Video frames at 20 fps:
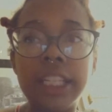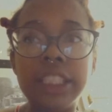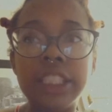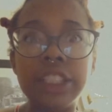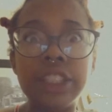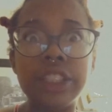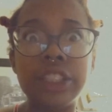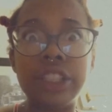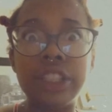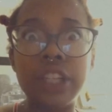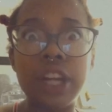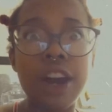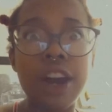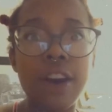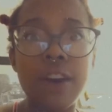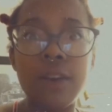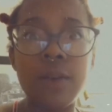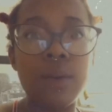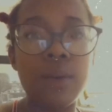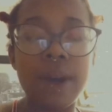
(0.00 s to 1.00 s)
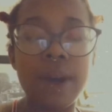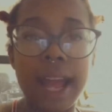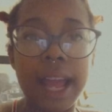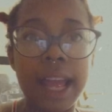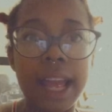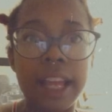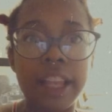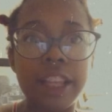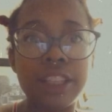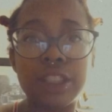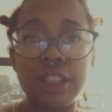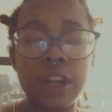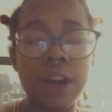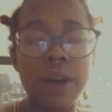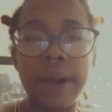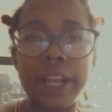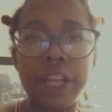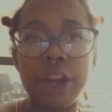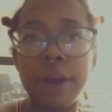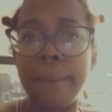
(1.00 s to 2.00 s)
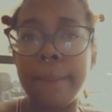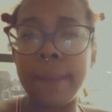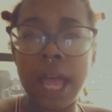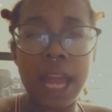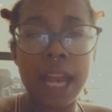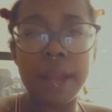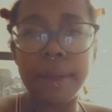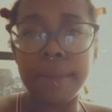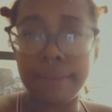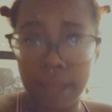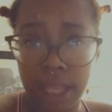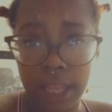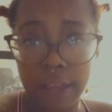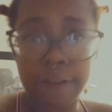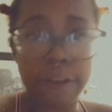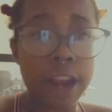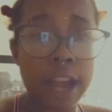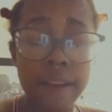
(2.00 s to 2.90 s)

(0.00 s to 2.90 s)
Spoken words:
there's no way you're mad at me for having